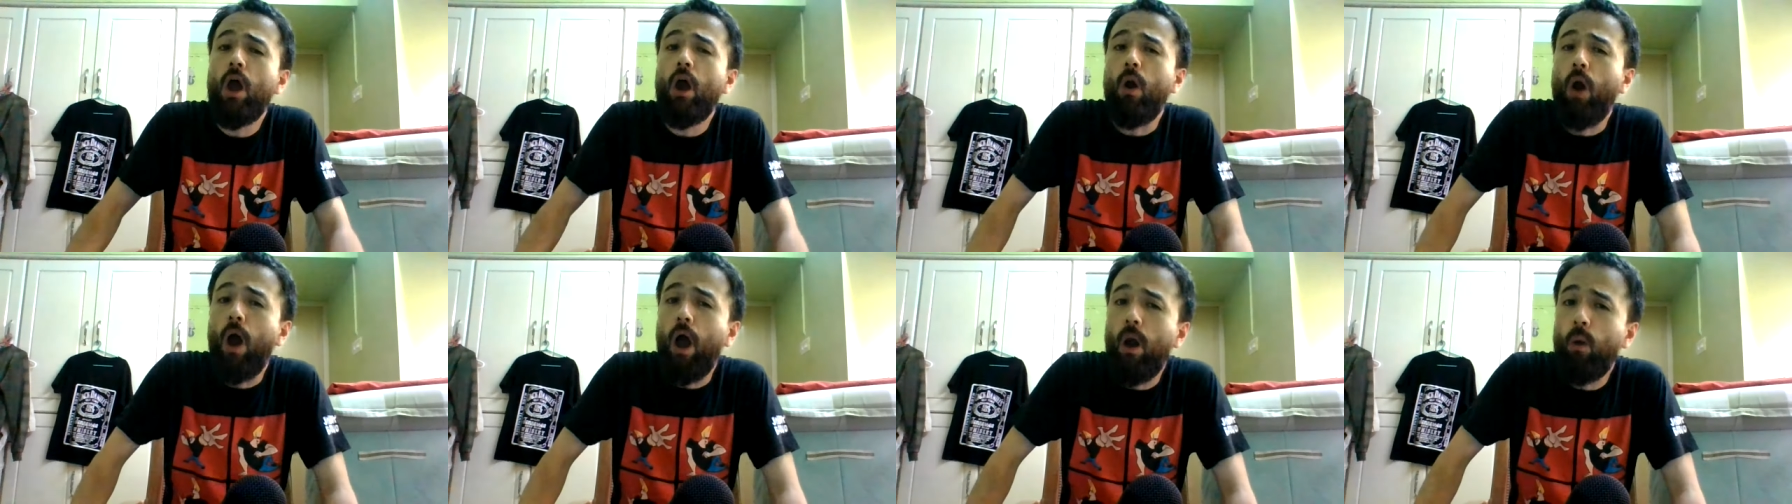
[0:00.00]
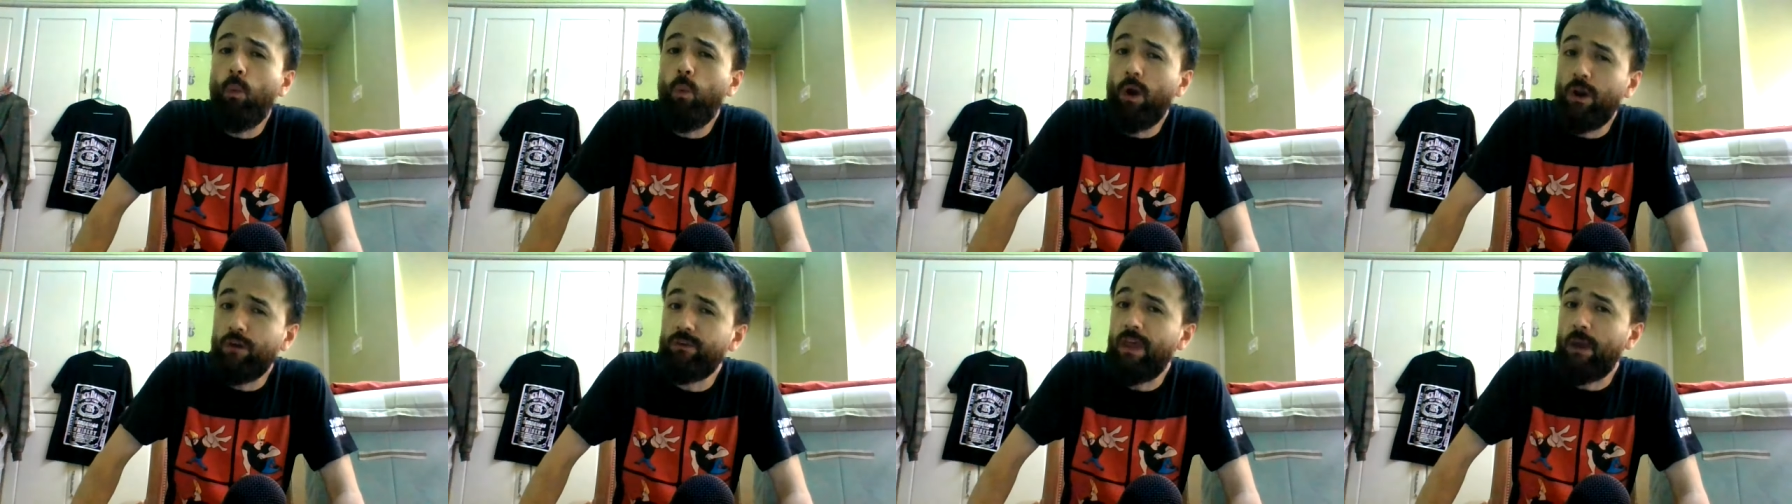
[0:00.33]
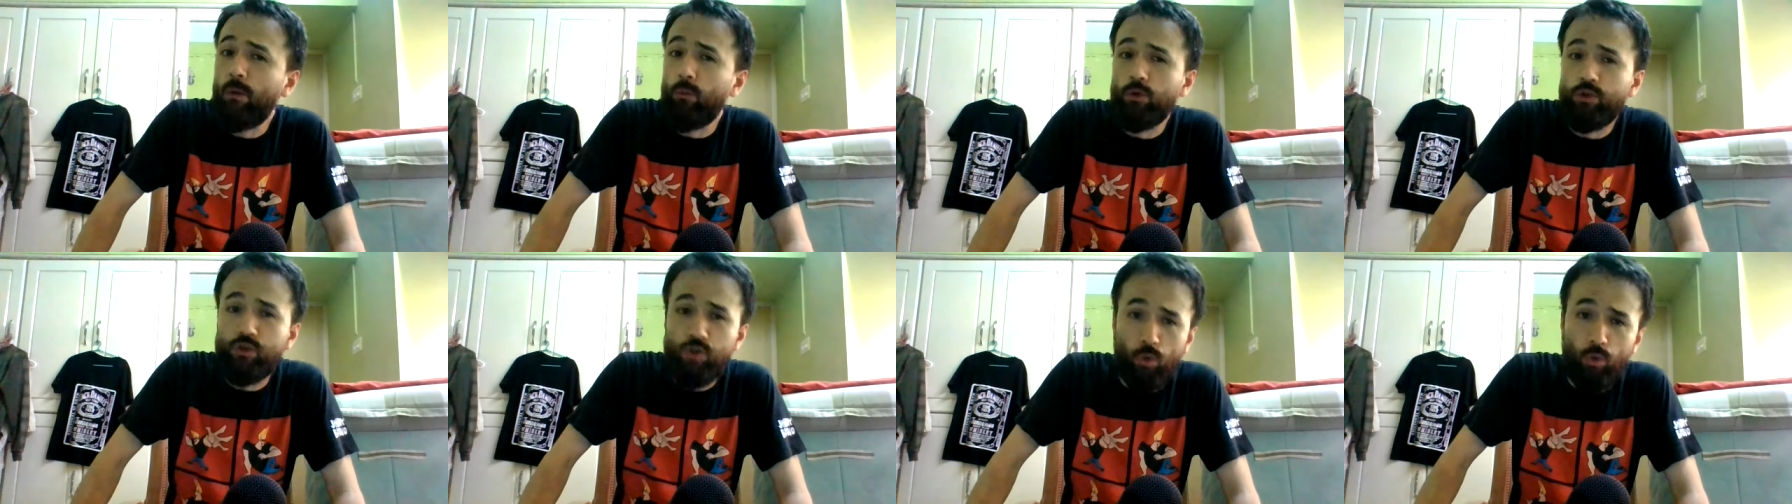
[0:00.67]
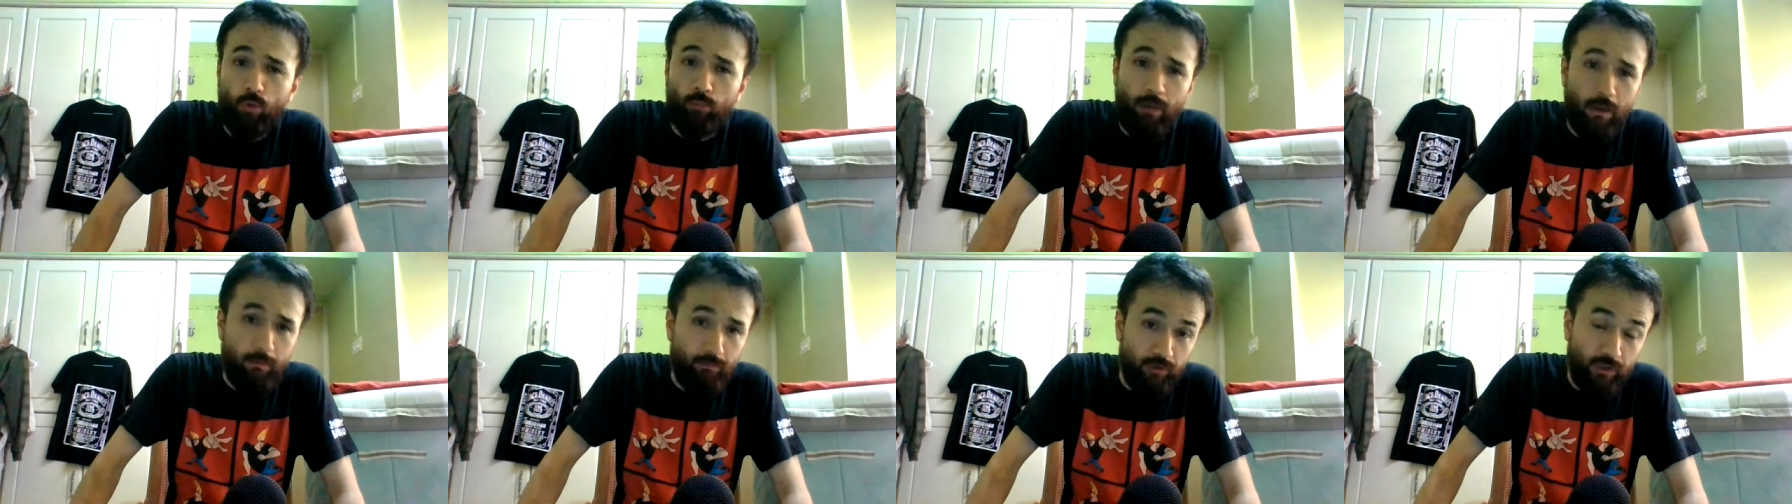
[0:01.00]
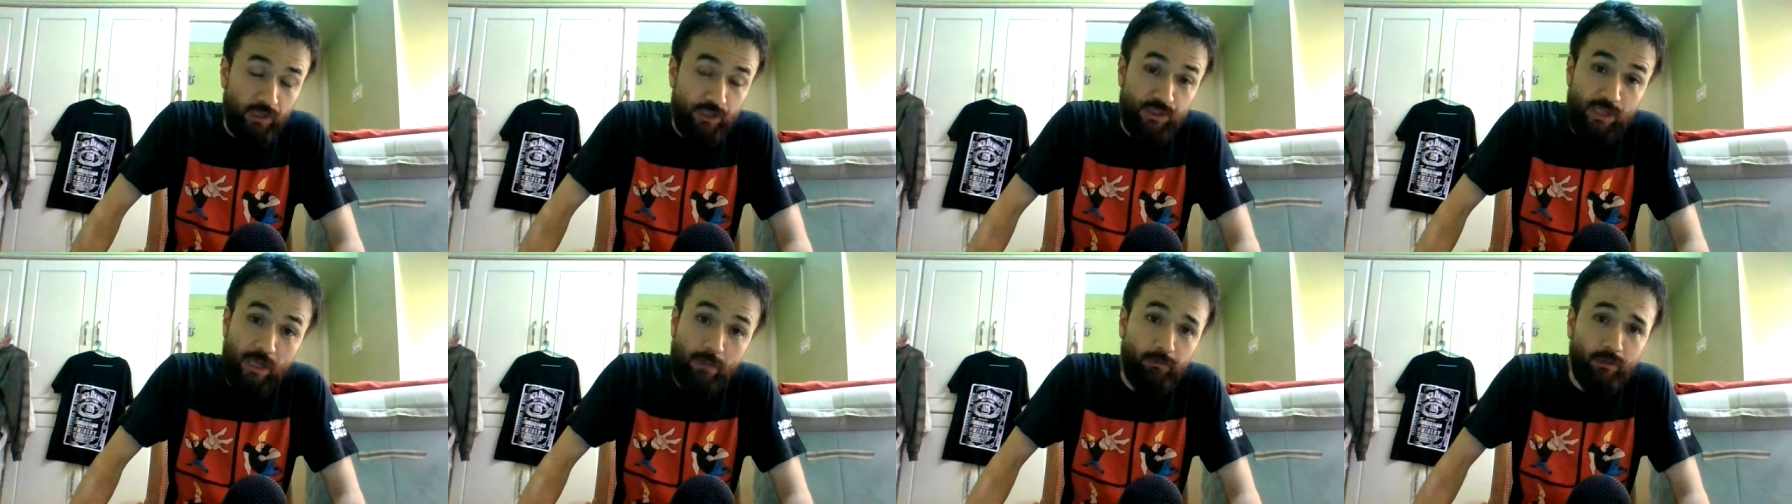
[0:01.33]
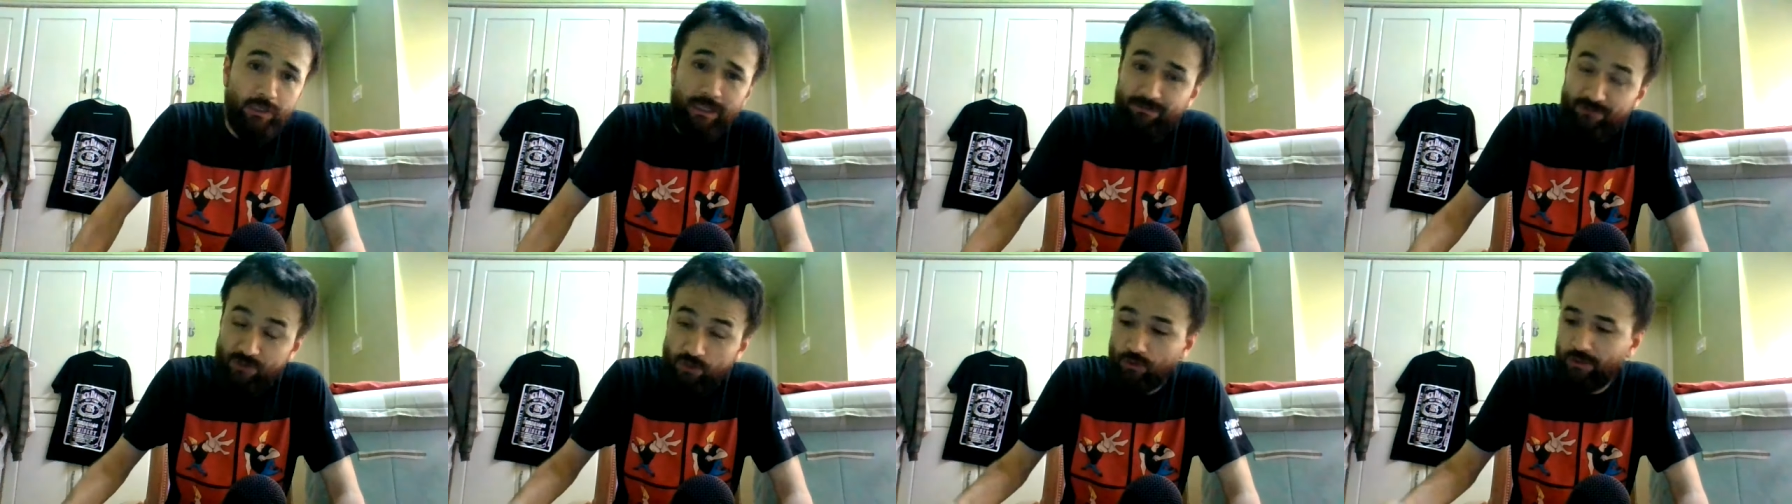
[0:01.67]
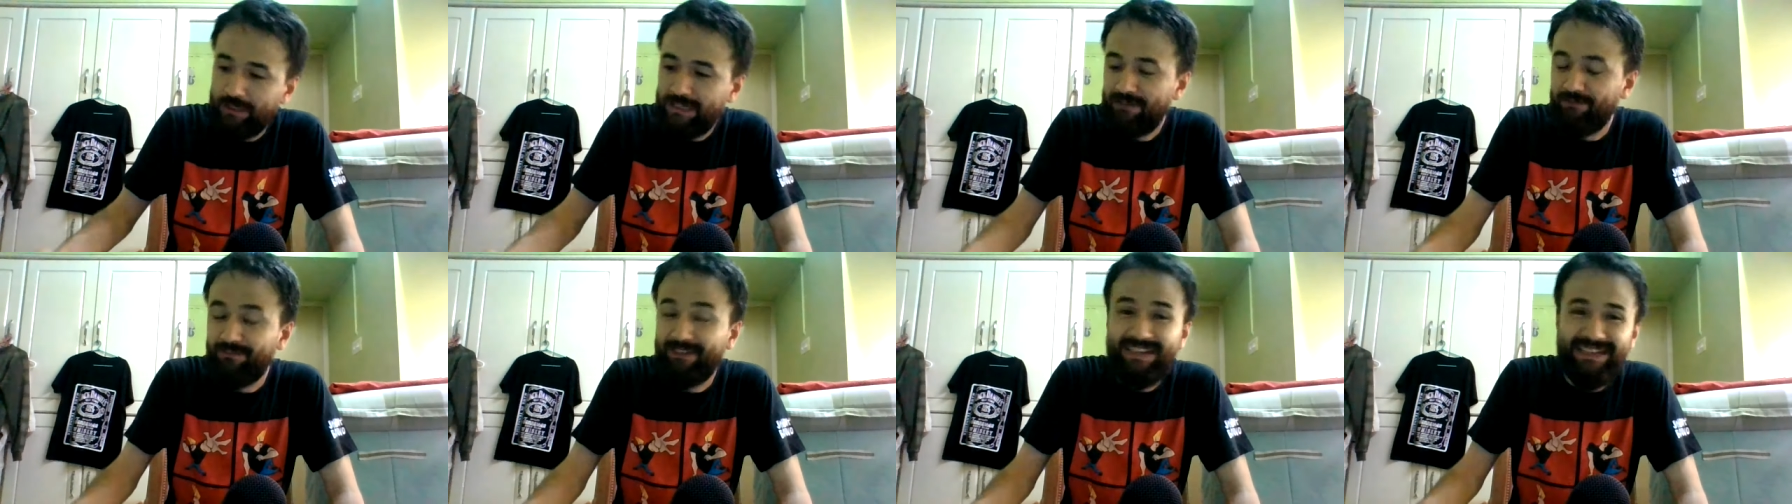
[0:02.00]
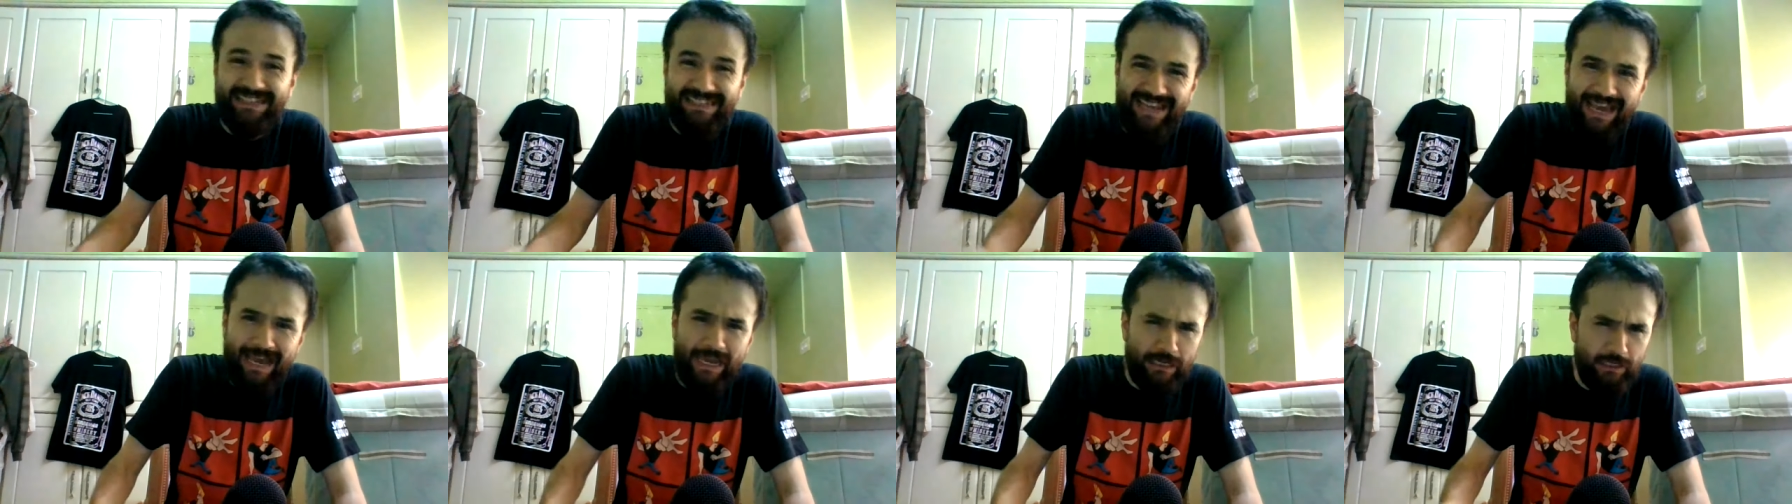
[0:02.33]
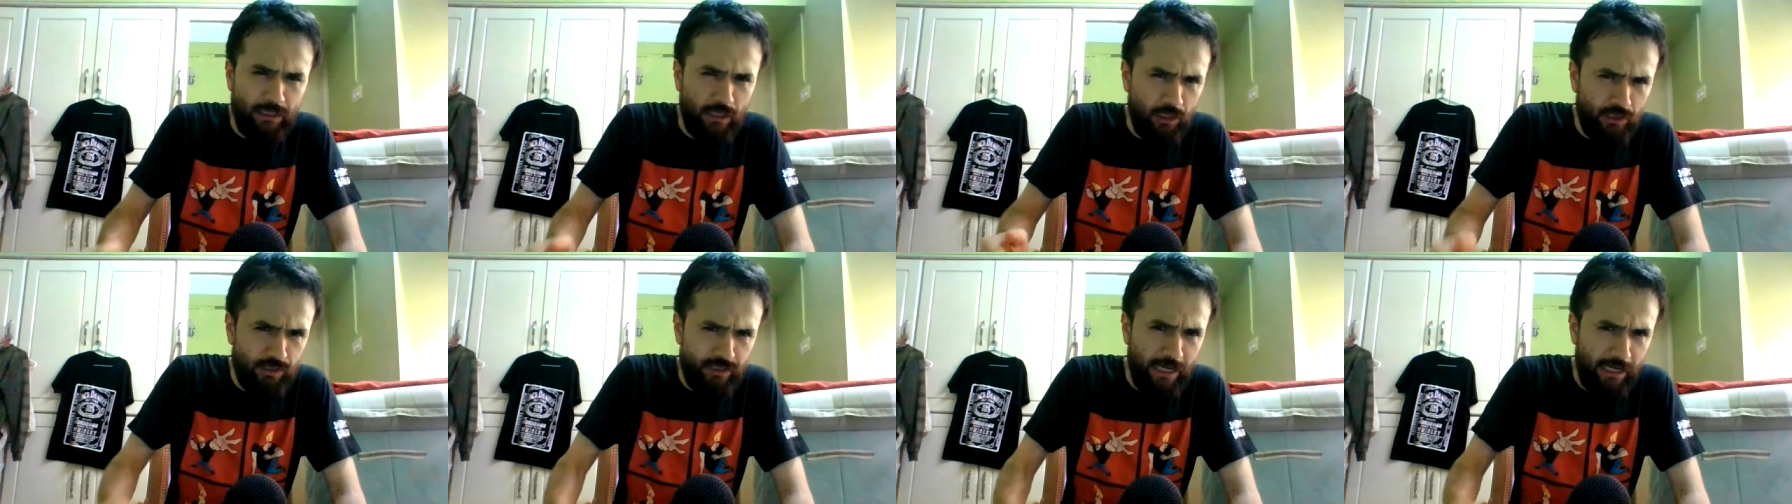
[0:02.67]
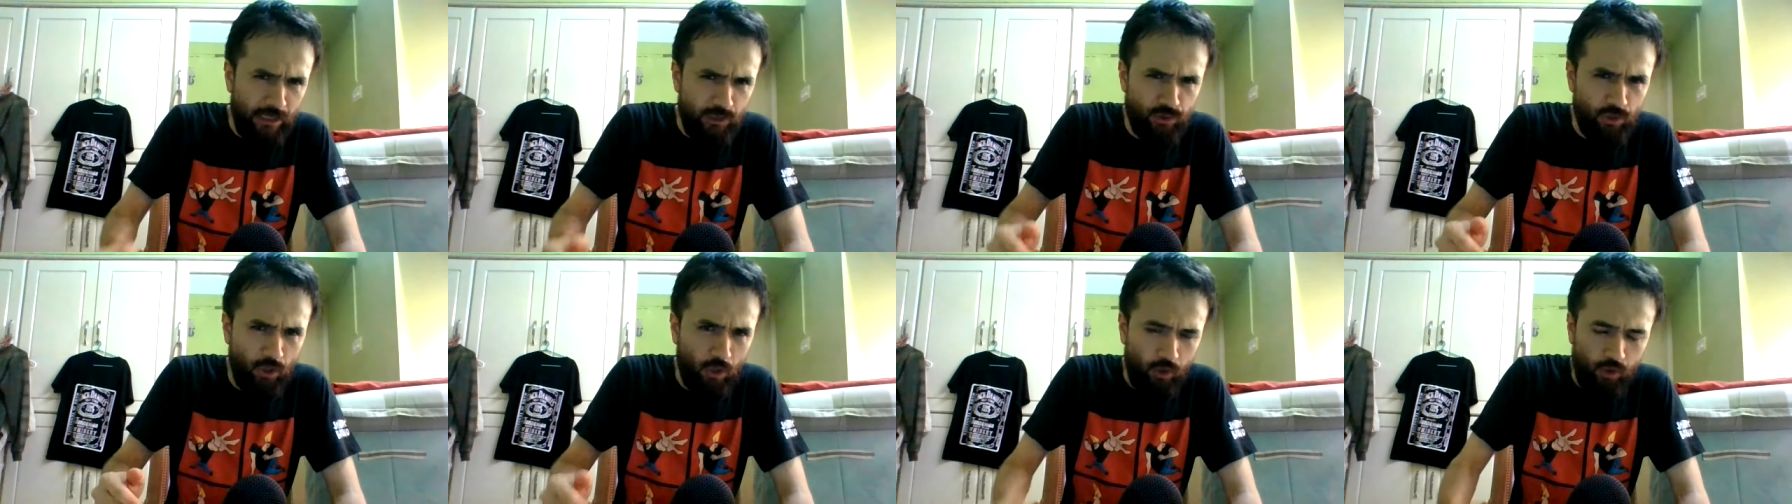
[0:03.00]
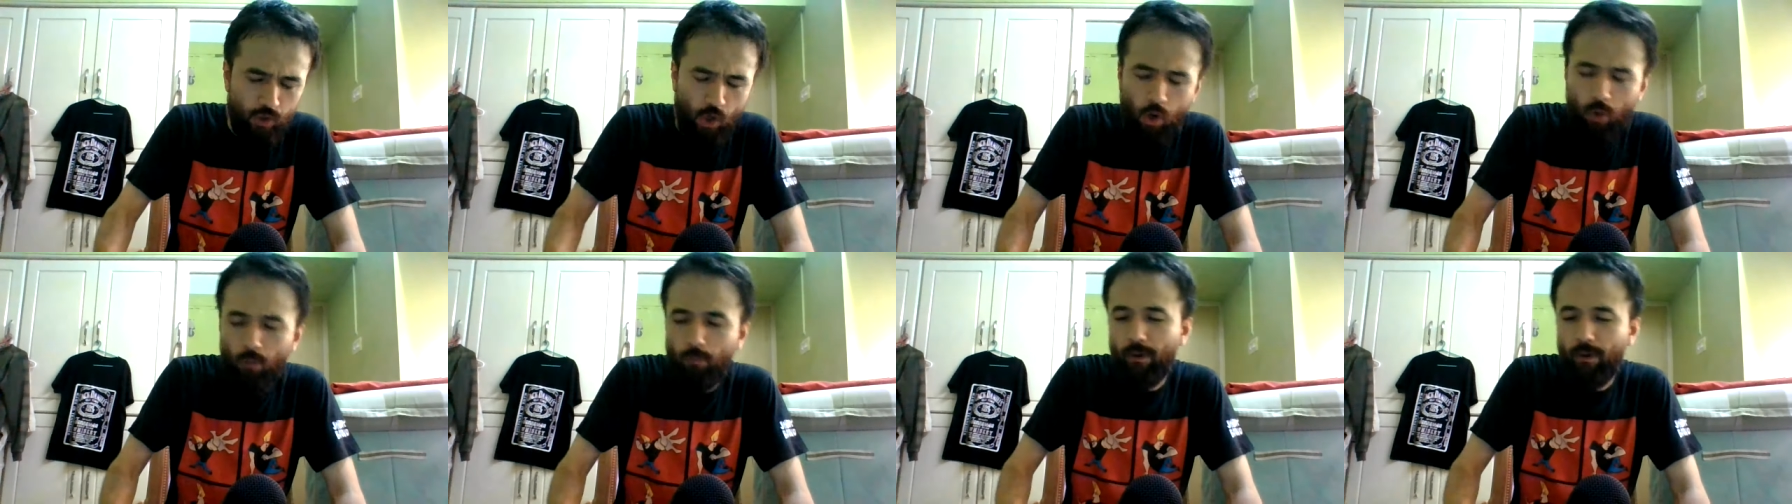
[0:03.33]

uh, where they were told by police, I believe, to leave nine days ago.